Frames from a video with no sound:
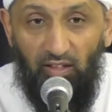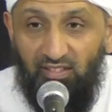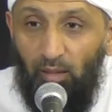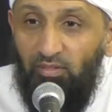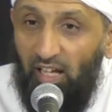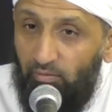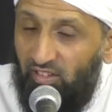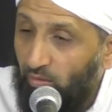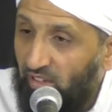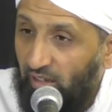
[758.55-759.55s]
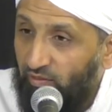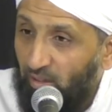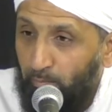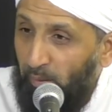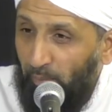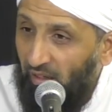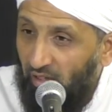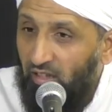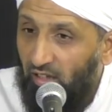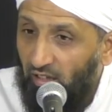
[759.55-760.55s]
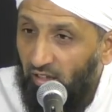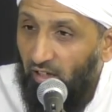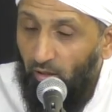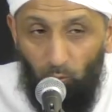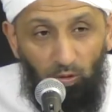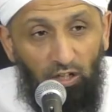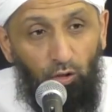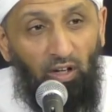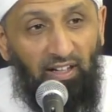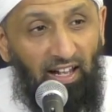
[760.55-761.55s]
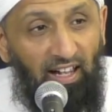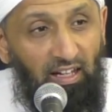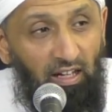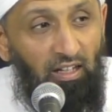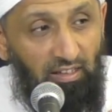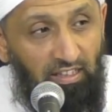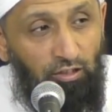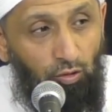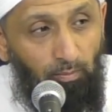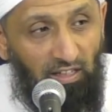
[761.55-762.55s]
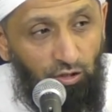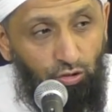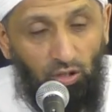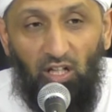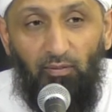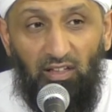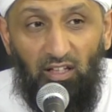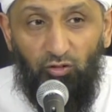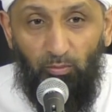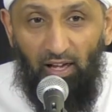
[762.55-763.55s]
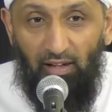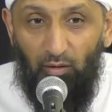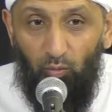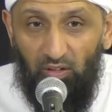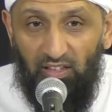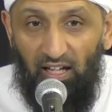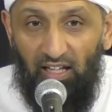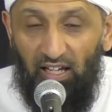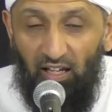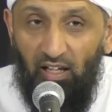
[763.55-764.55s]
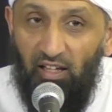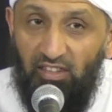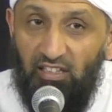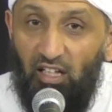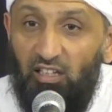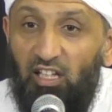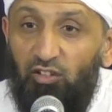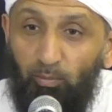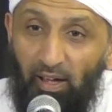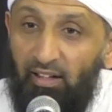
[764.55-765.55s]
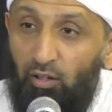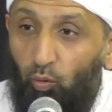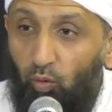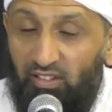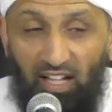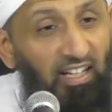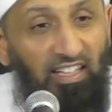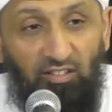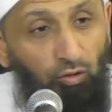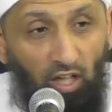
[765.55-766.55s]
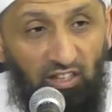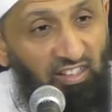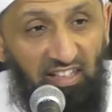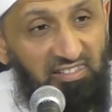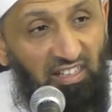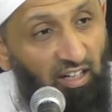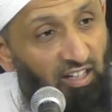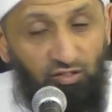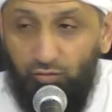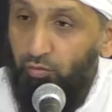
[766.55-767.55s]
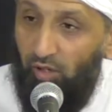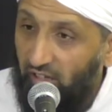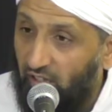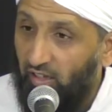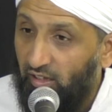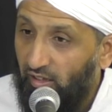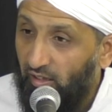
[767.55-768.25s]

Sometimes He will give some people hunger. You and I need to make shukr of Allah subhanahu wa ta'ala that Allah subhanahu wa ta'ala is not testing us through hunger.